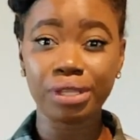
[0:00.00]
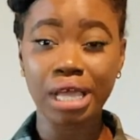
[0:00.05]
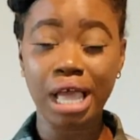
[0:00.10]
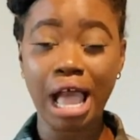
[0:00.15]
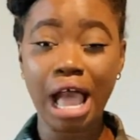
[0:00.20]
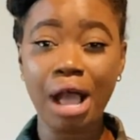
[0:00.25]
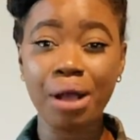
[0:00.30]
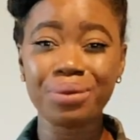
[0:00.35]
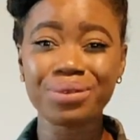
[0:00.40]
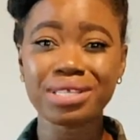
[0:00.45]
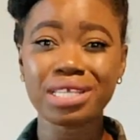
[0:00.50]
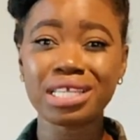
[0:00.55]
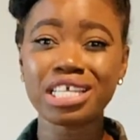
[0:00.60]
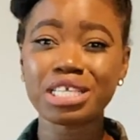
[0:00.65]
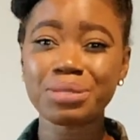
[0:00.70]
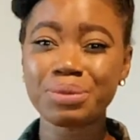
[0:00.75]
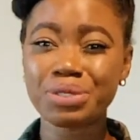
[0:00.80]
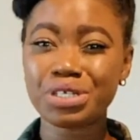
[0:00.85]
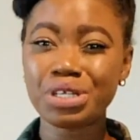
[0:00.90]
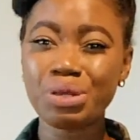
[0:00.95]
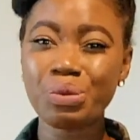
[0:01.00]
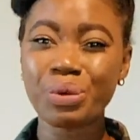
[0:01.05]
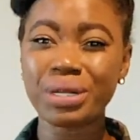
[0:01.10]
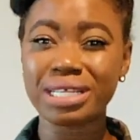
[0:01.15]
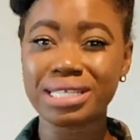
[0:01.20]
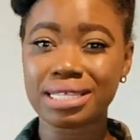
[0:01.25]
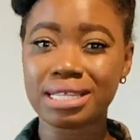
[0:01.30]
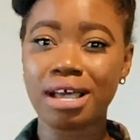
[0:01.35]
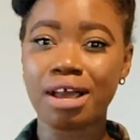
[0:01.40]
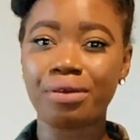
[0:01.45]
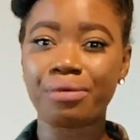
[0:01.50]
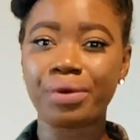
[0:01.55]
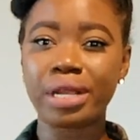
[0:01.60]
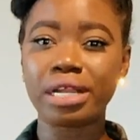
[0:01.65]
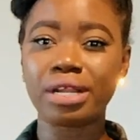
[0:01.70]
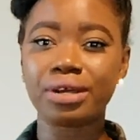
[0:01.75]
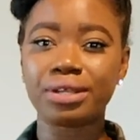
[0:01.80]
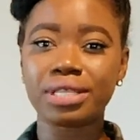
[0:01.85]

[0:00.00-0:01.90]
house, and especially when it's hot right now.